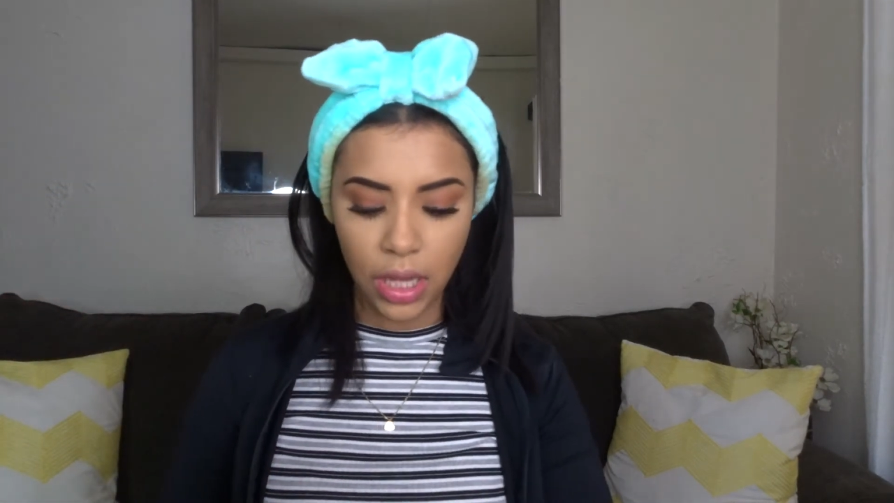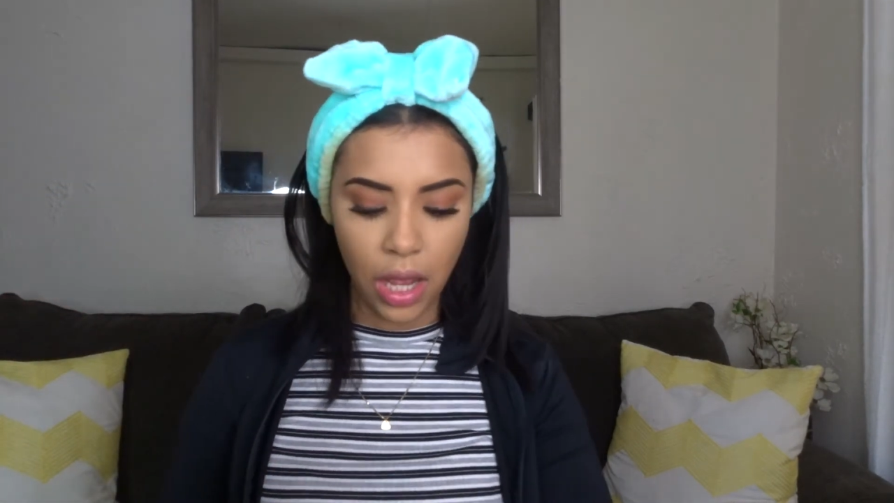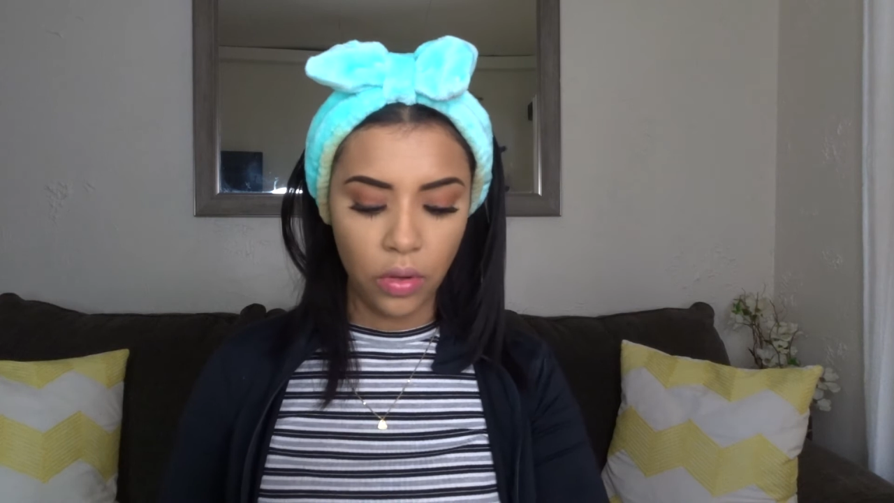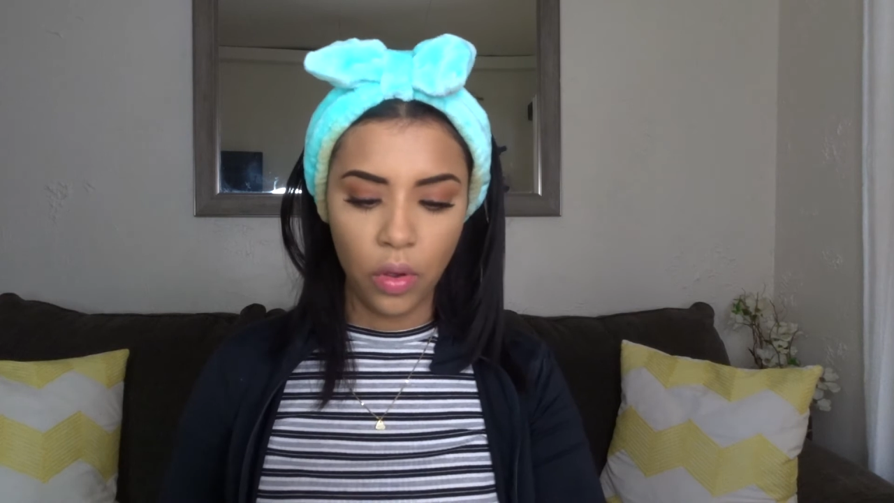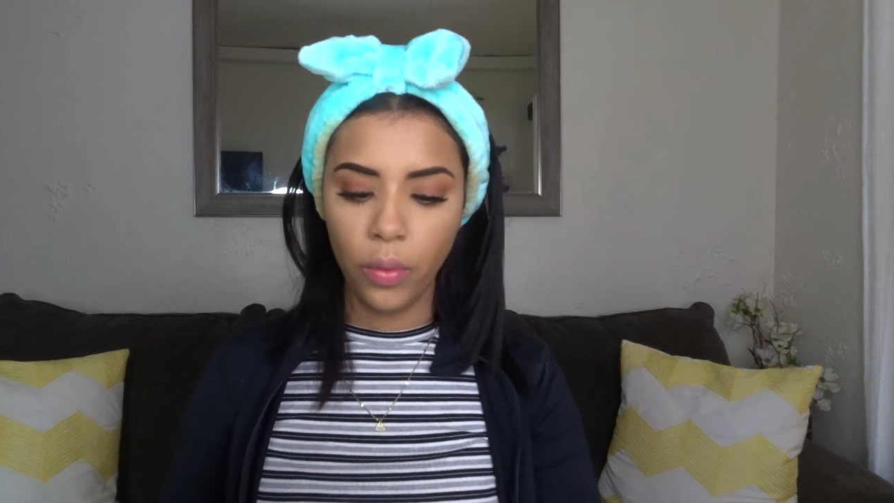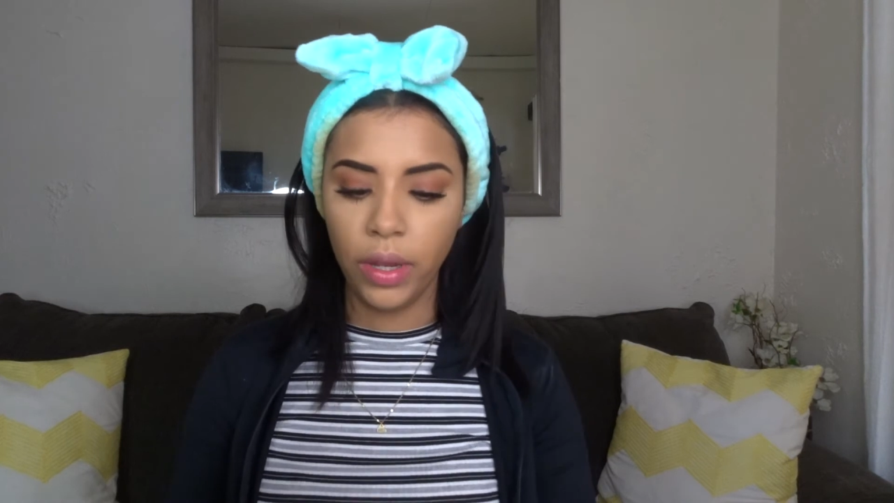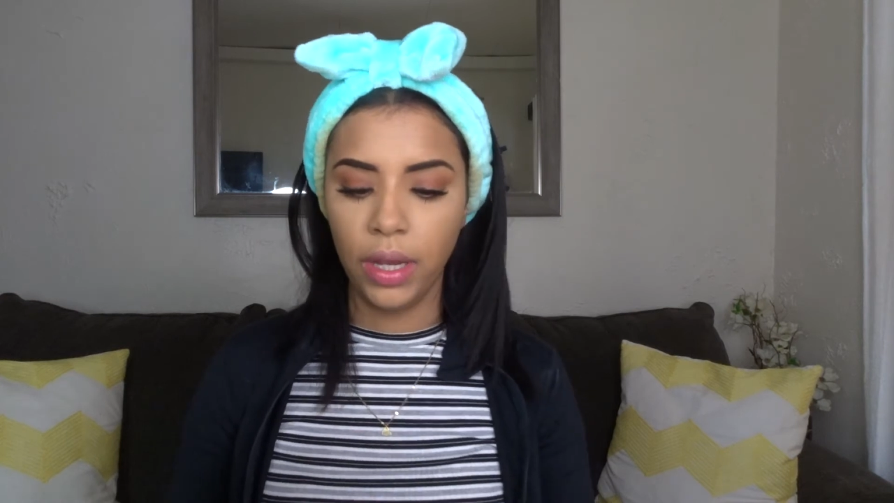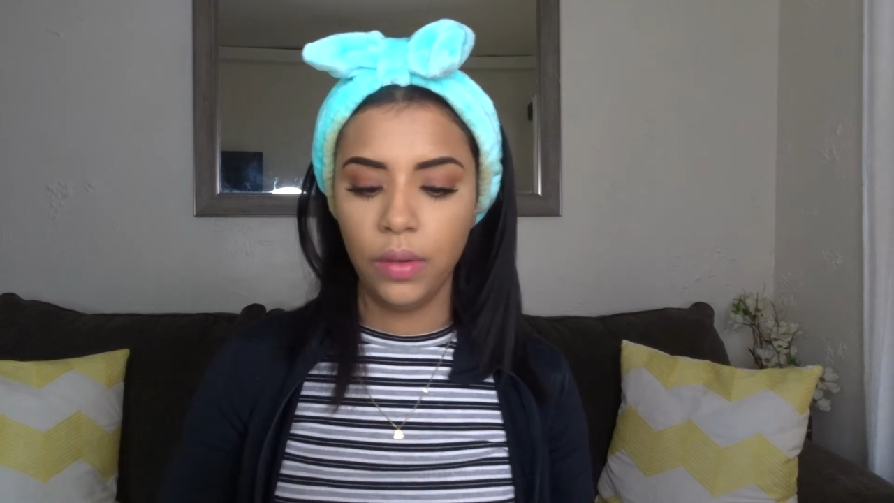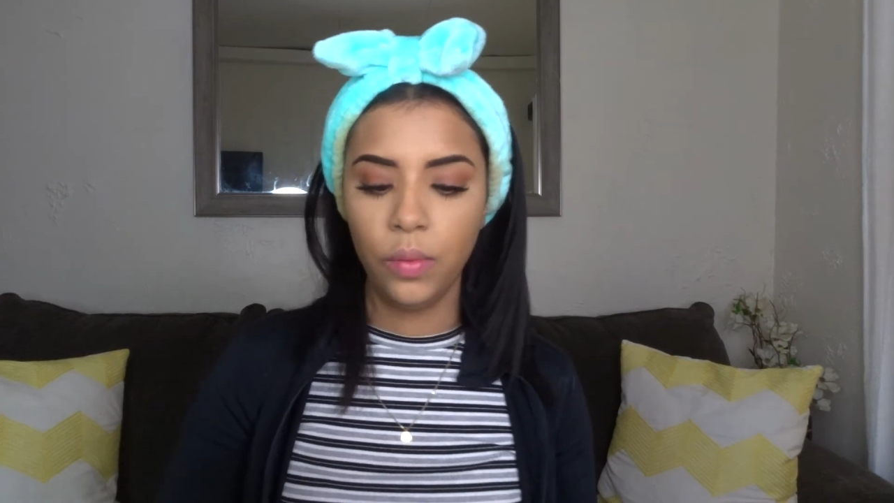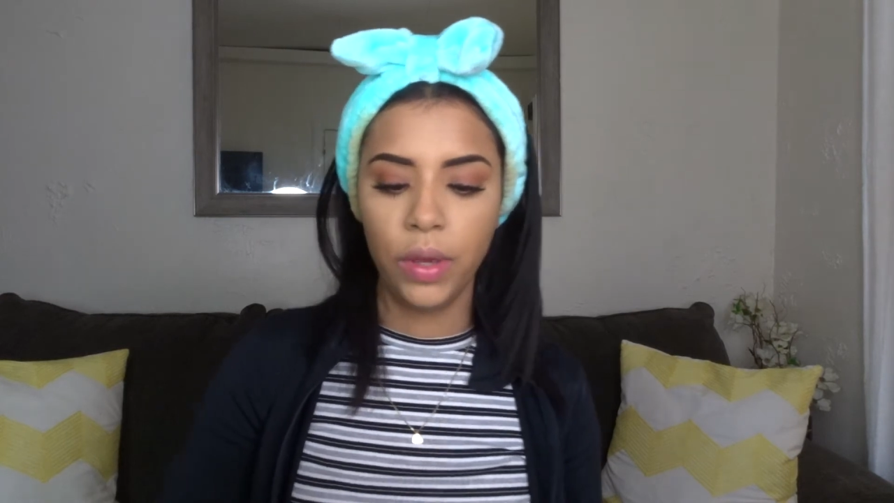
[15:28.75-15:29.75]
I'll go
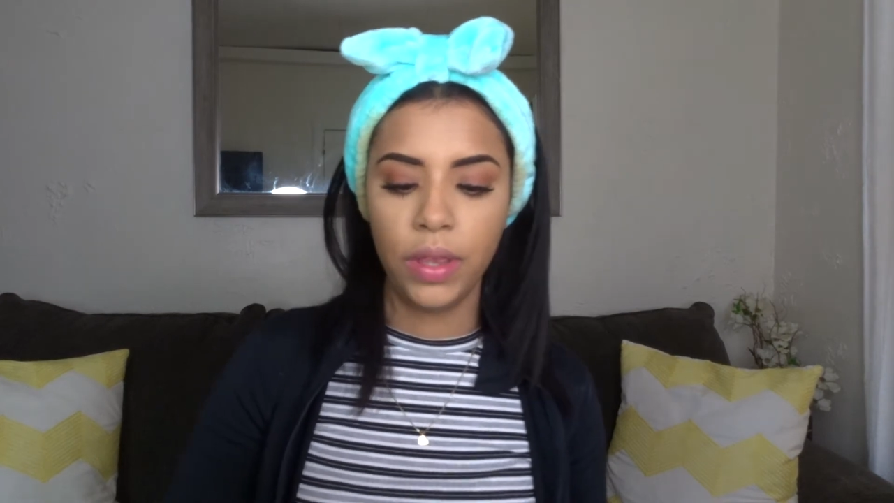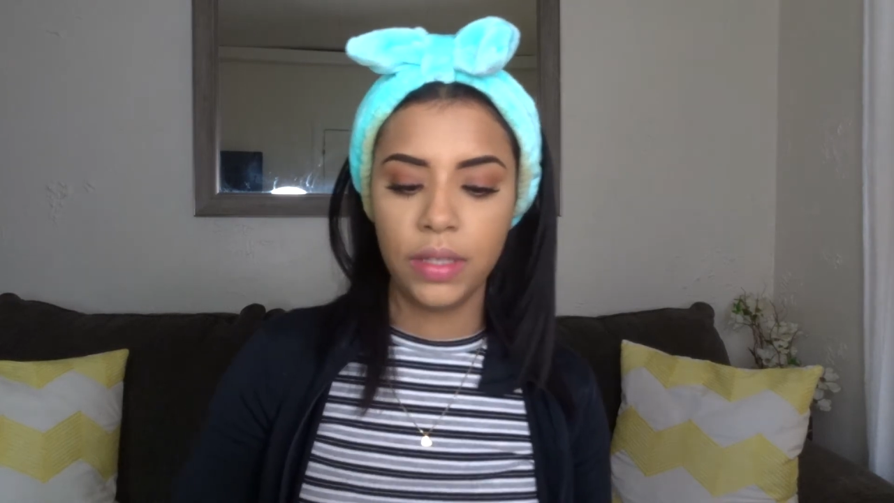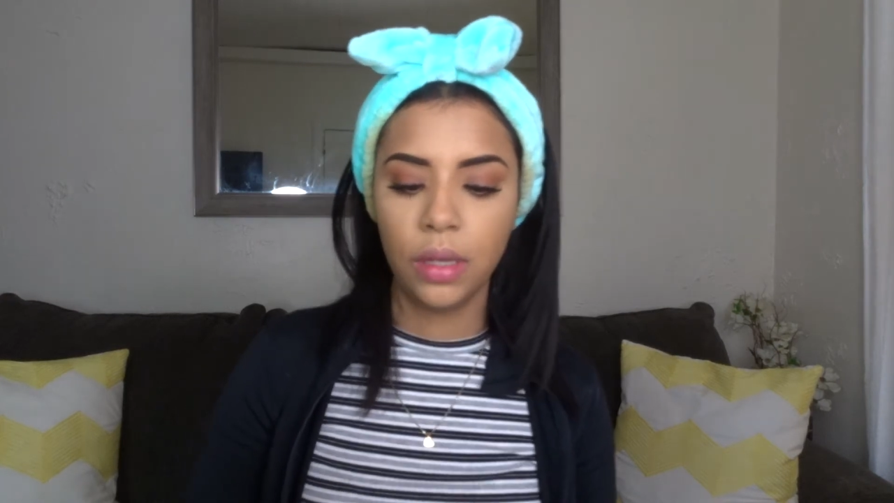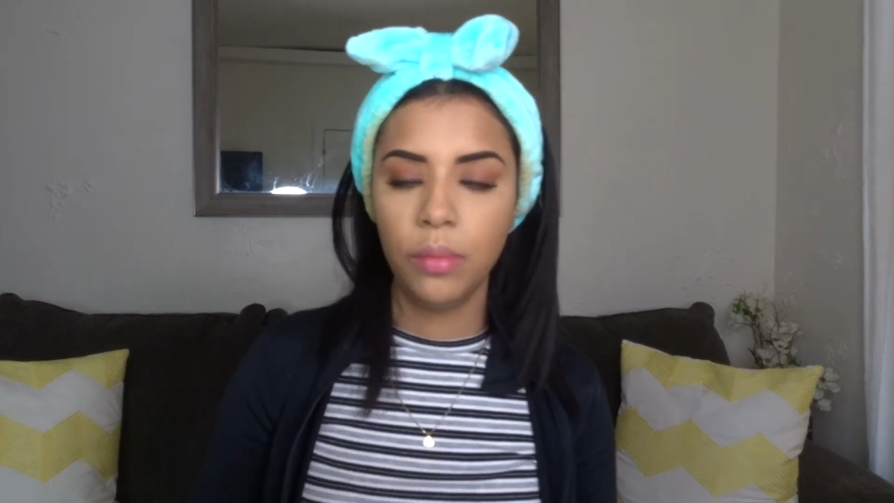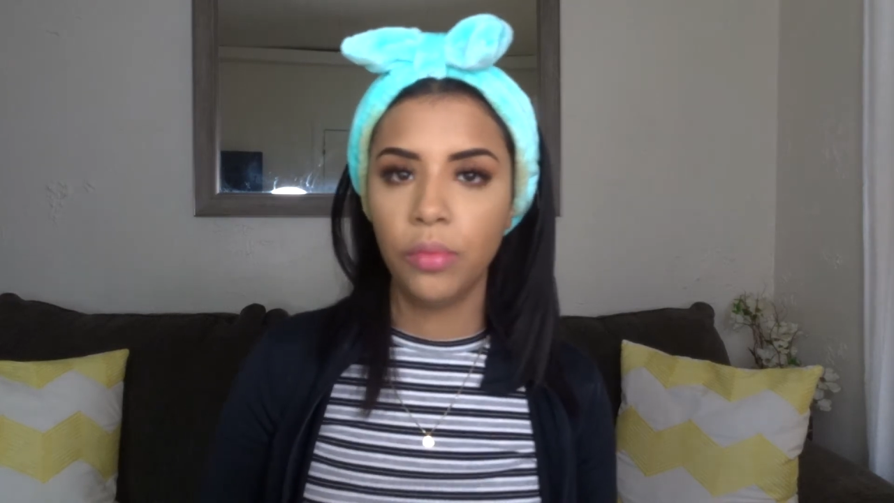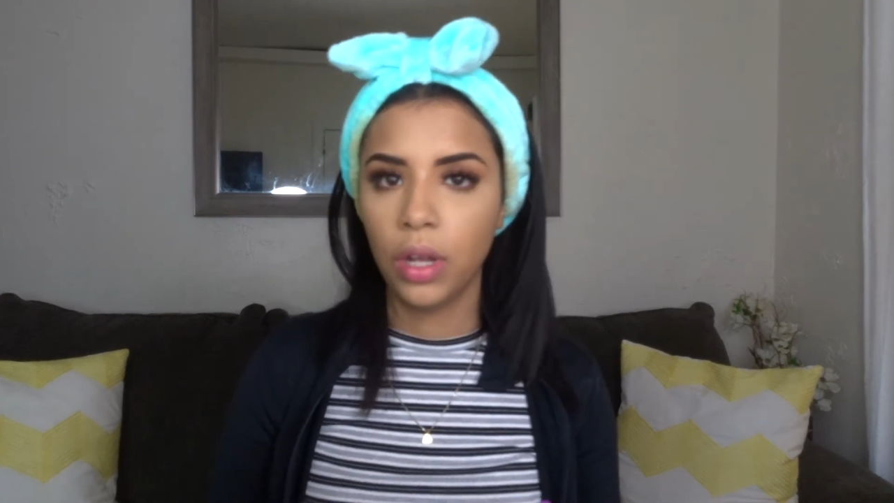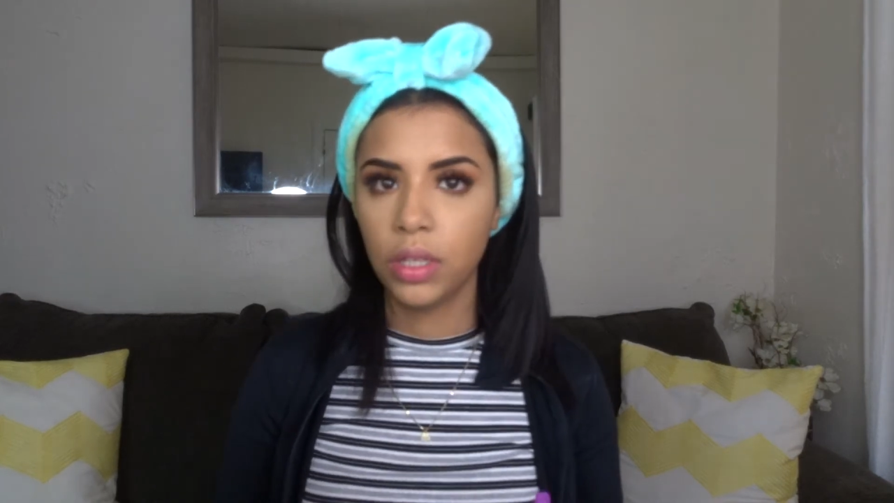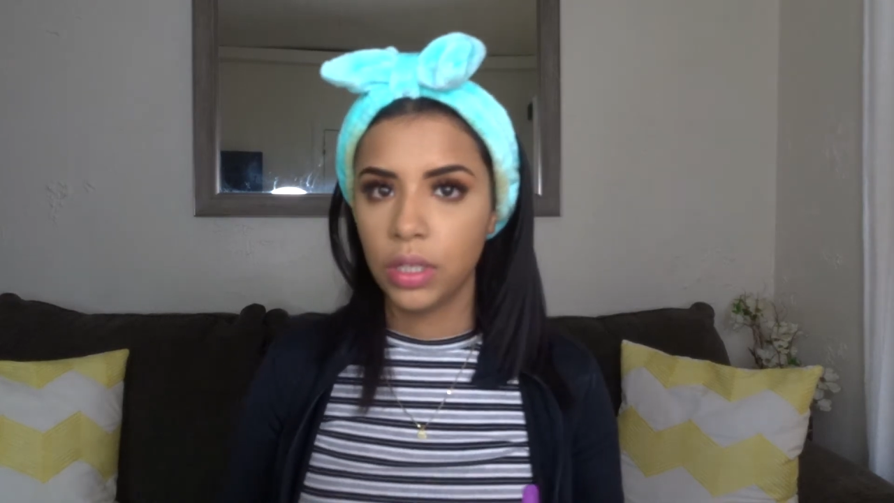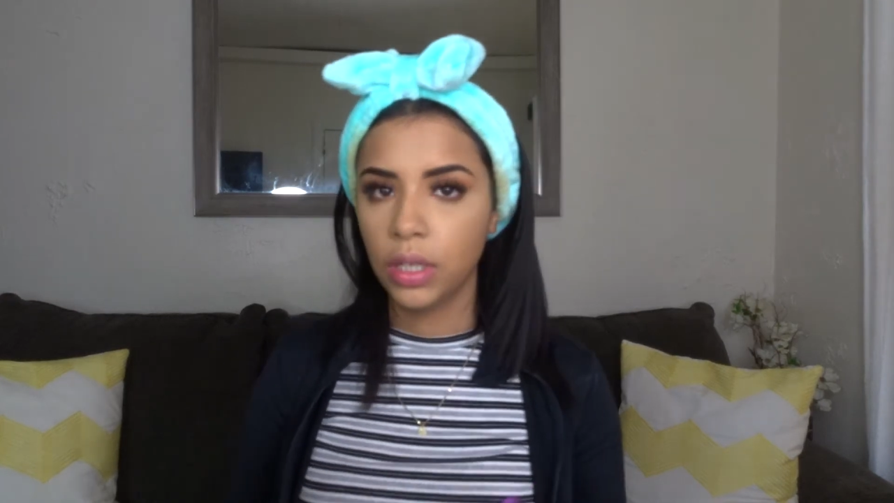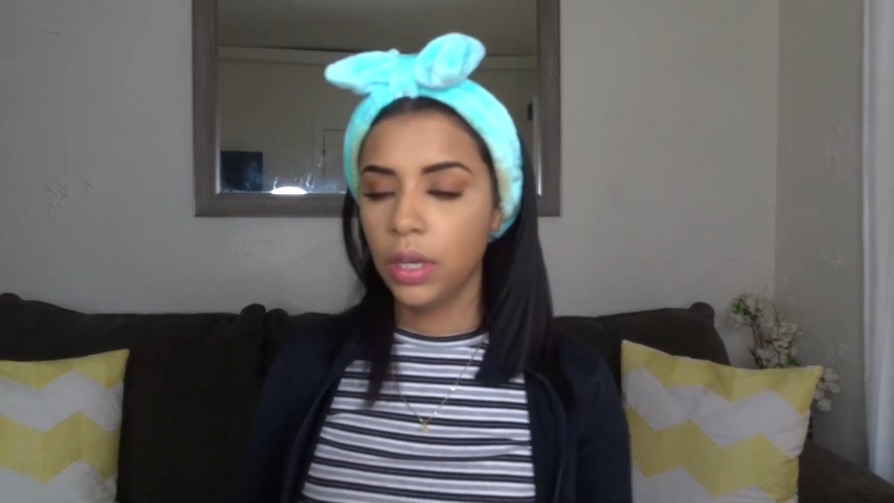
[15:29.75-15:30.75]
in with some
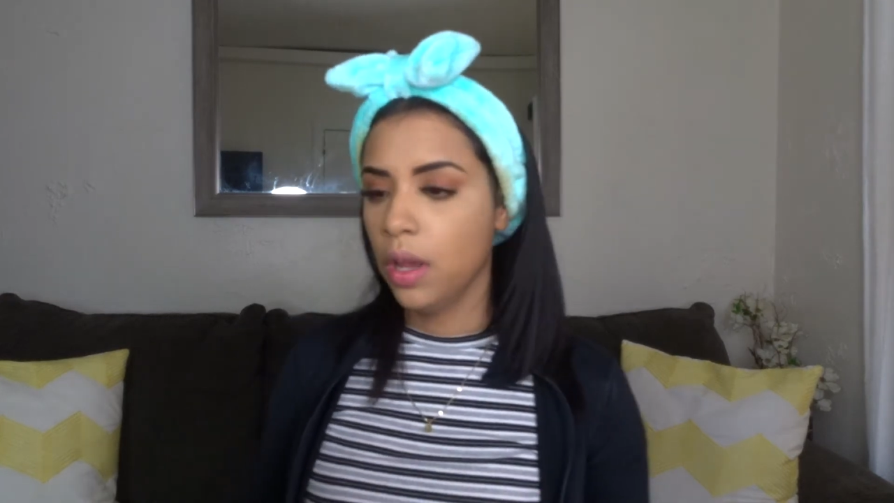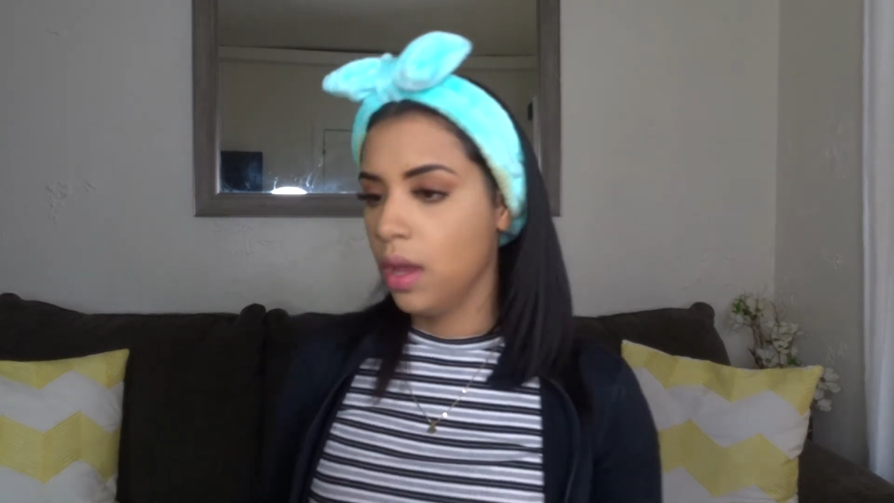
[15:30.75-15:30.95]
bronzer.